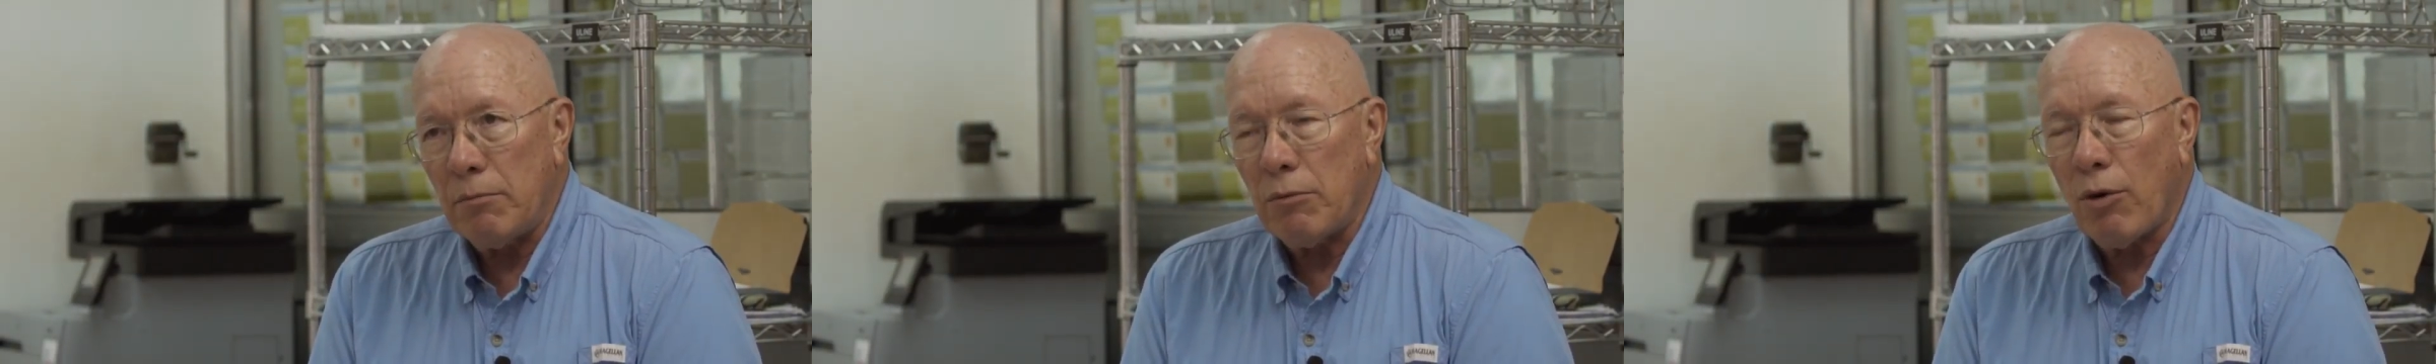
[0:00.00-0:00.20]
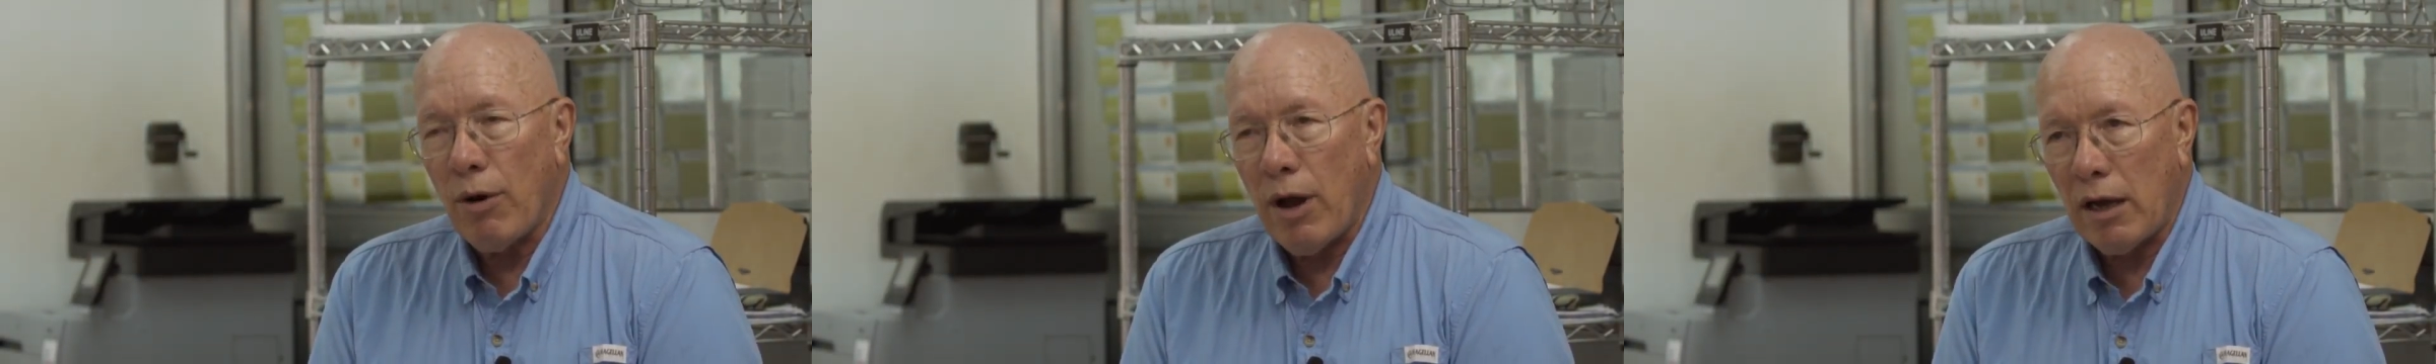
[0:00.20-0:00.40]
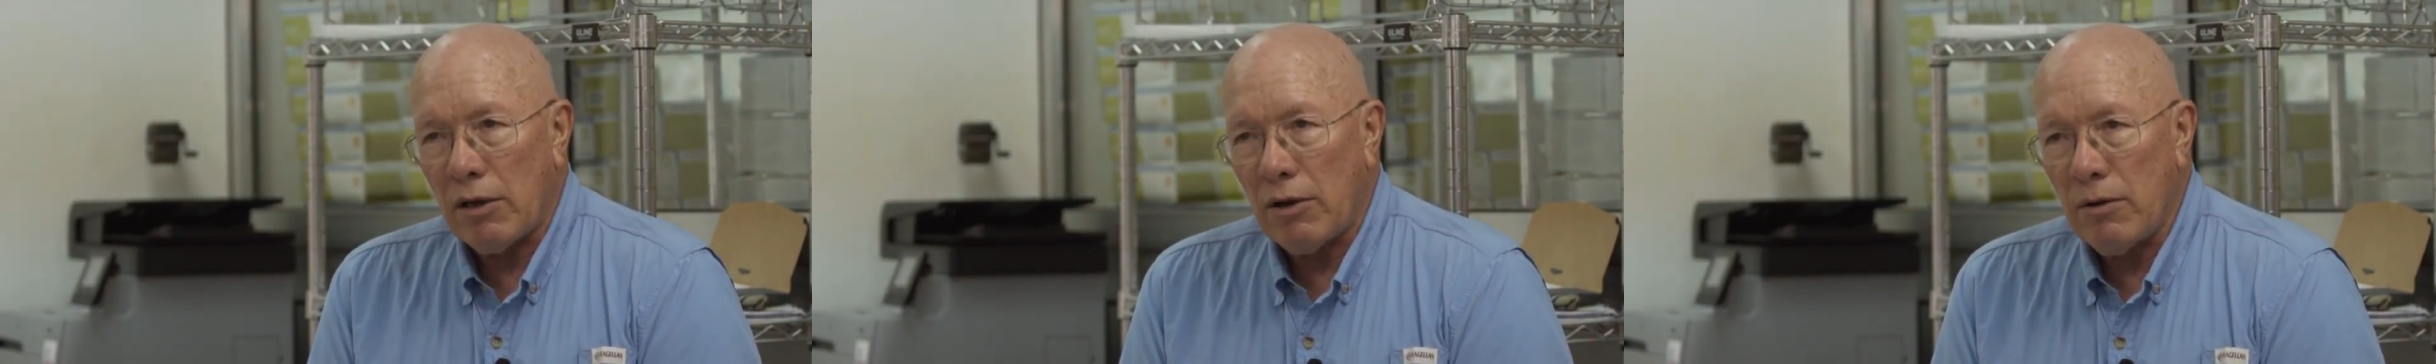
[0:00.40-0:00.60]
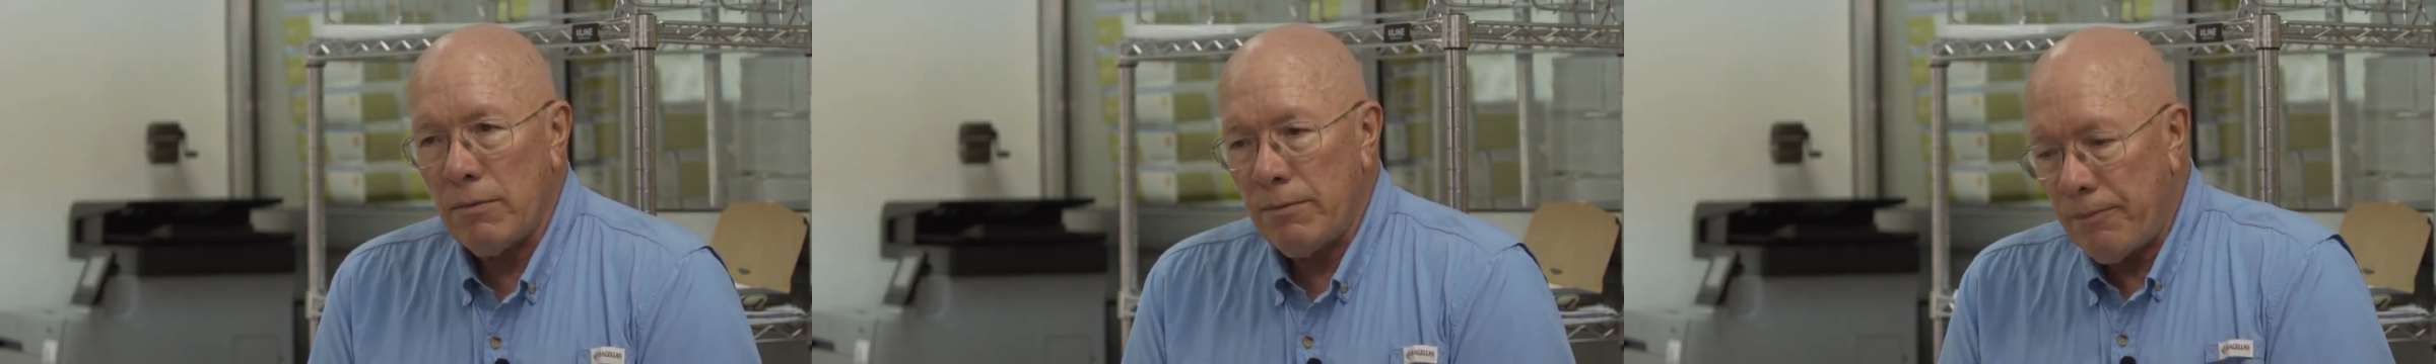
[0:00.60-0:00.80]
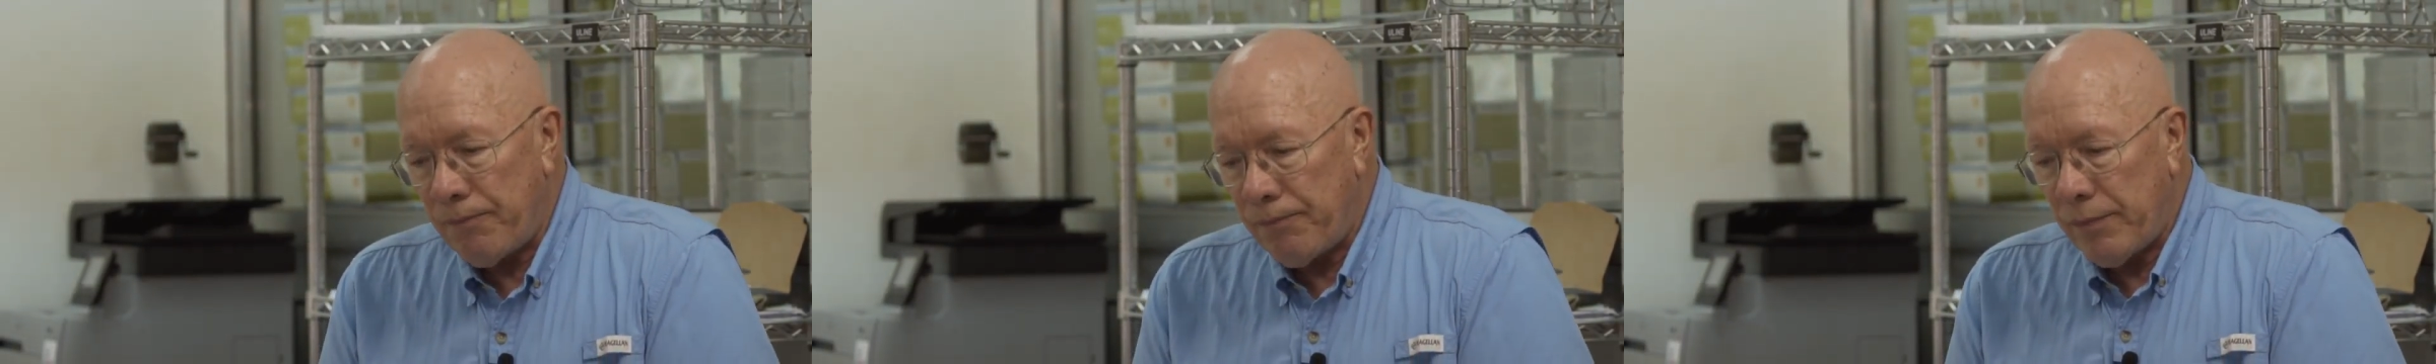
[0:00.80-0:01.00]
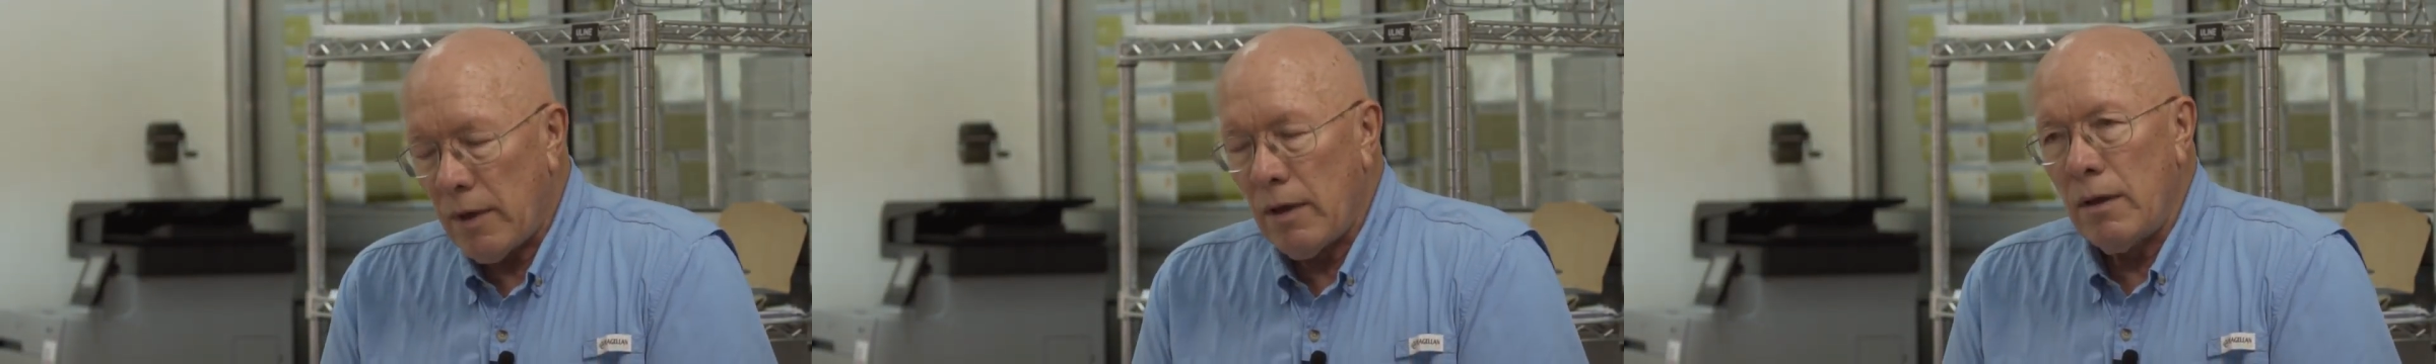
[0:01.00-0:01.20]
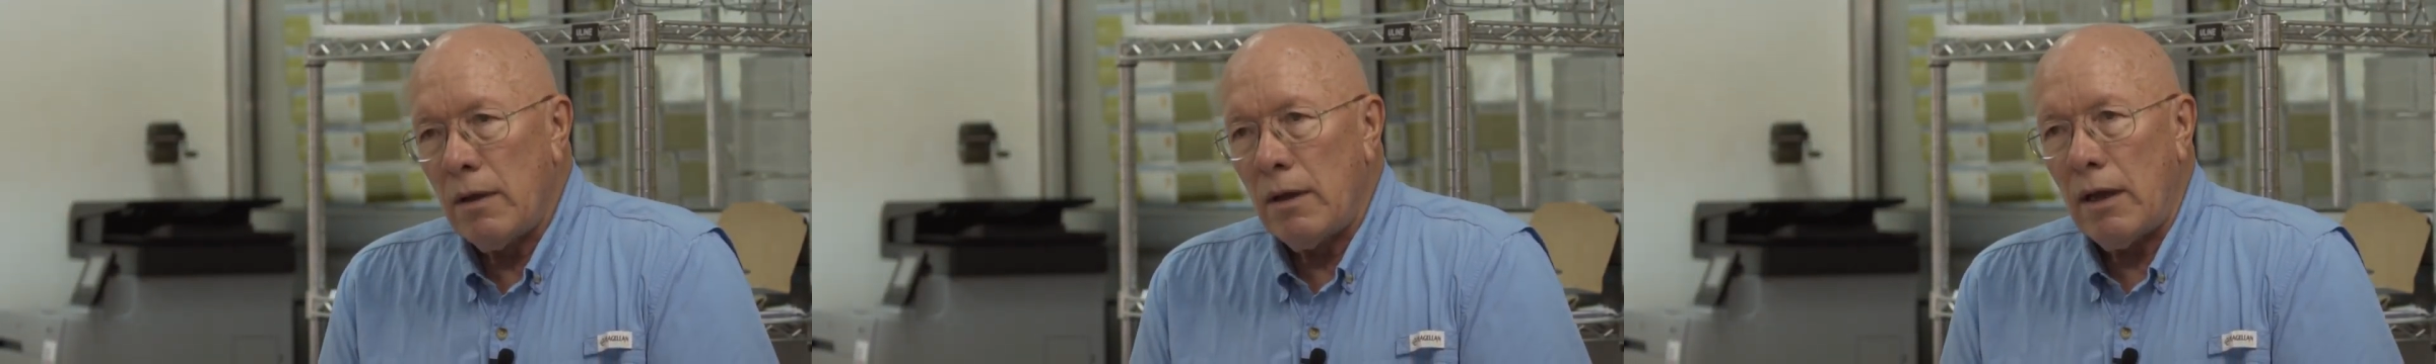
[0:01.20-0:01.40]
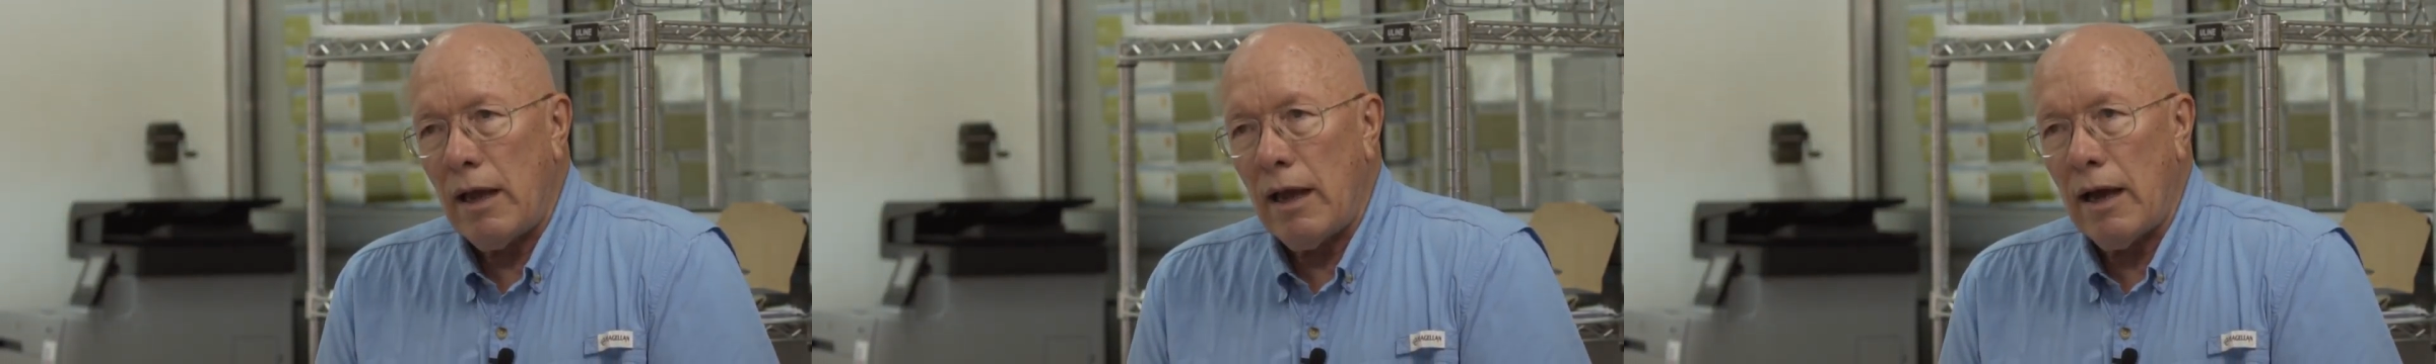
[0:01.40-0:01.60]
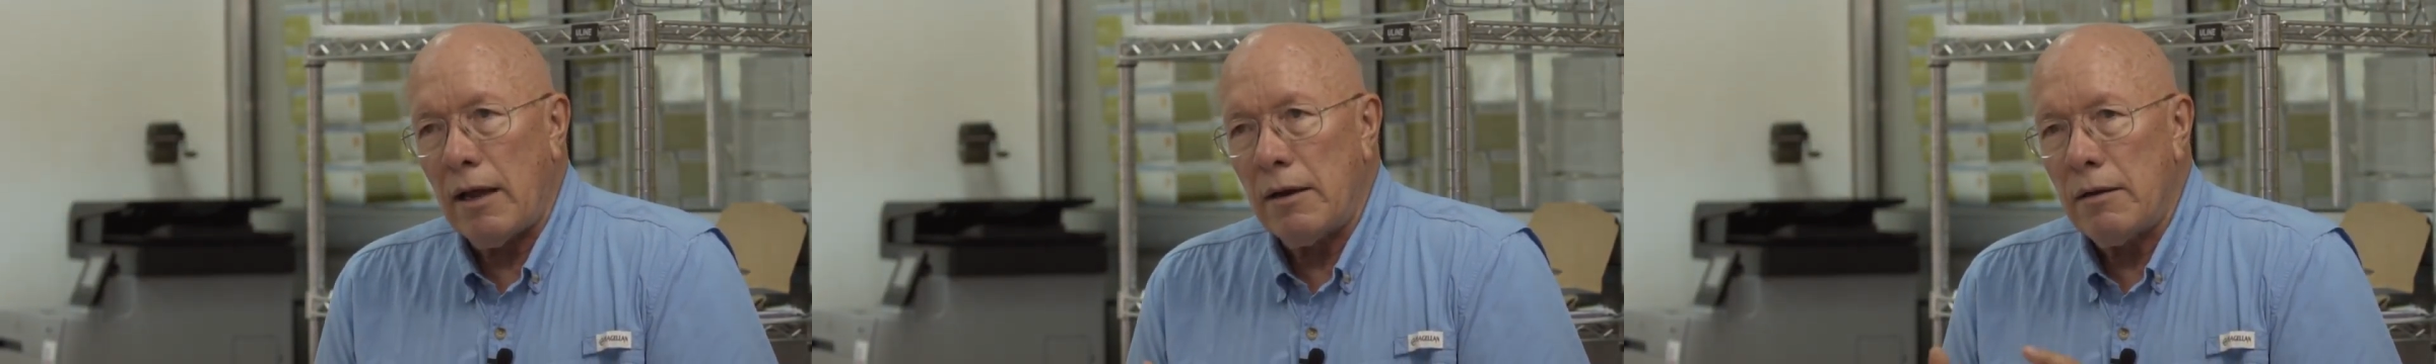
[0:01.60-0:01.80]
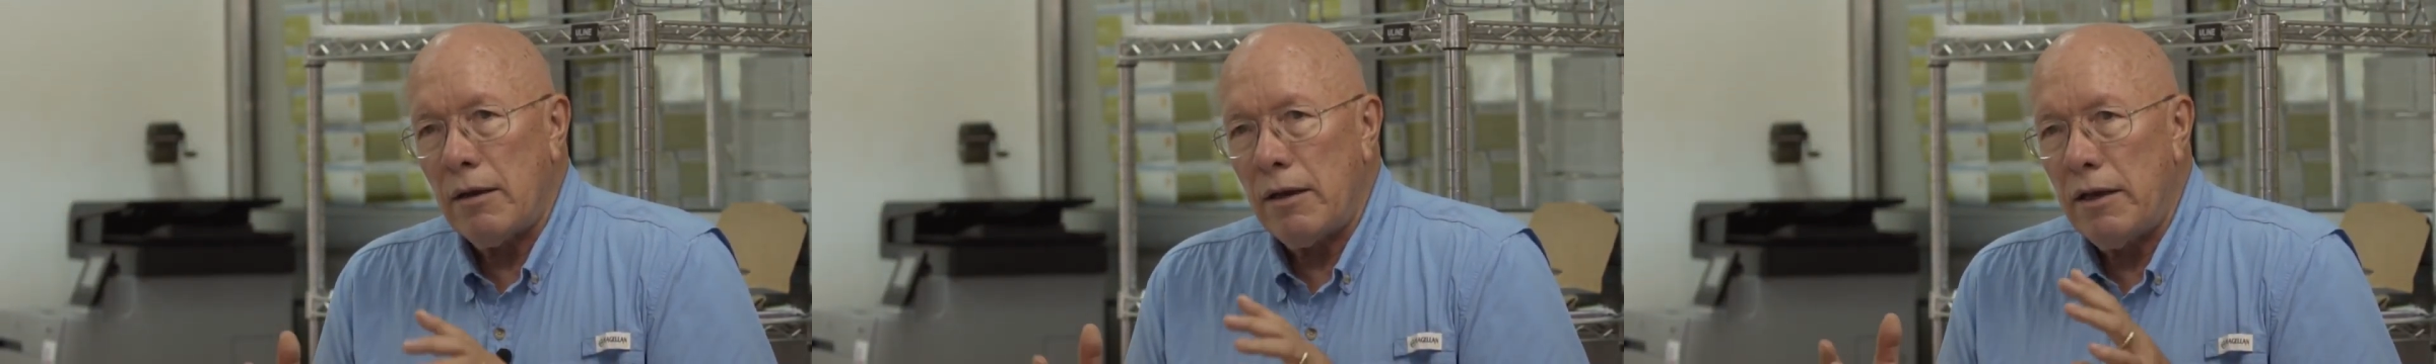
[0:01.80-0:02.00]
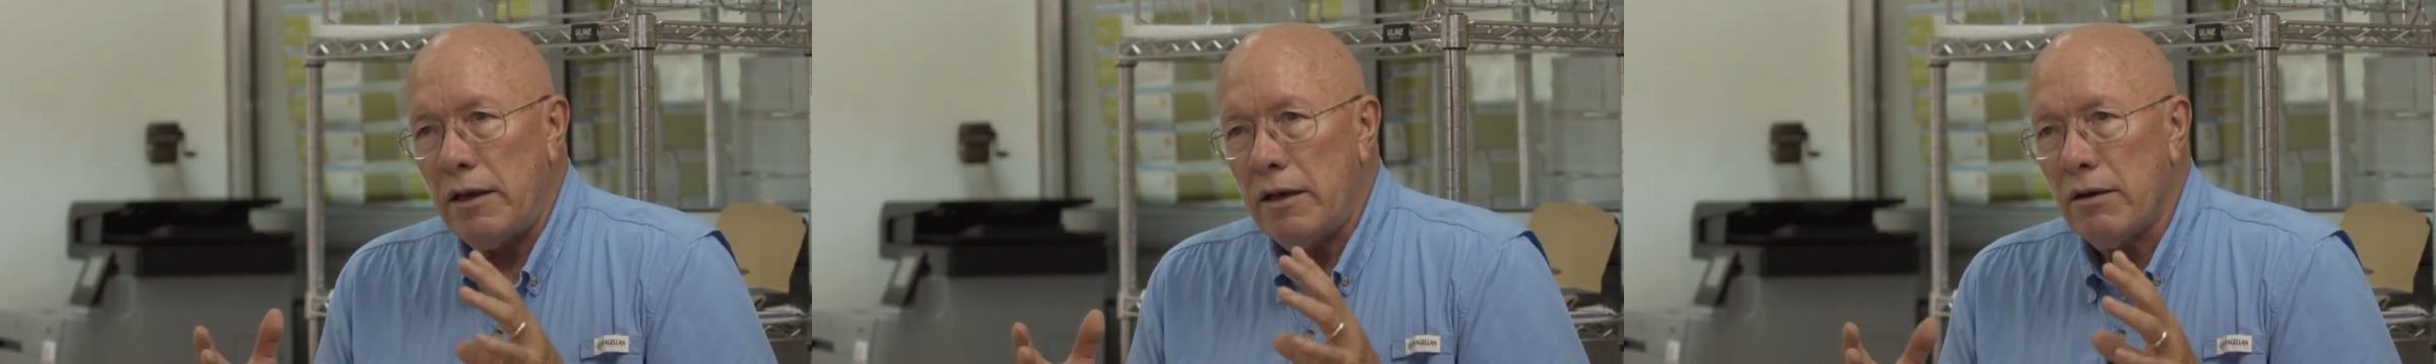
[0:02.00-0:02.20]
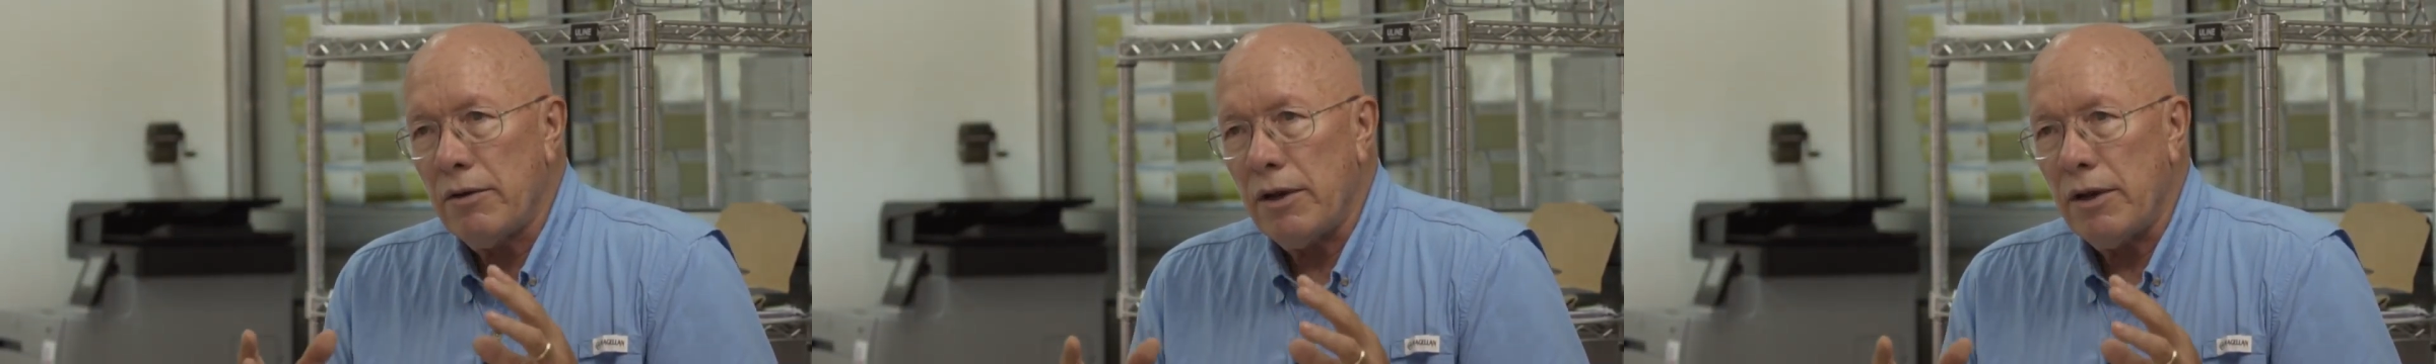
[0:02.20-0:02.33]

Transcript: Morocco, and here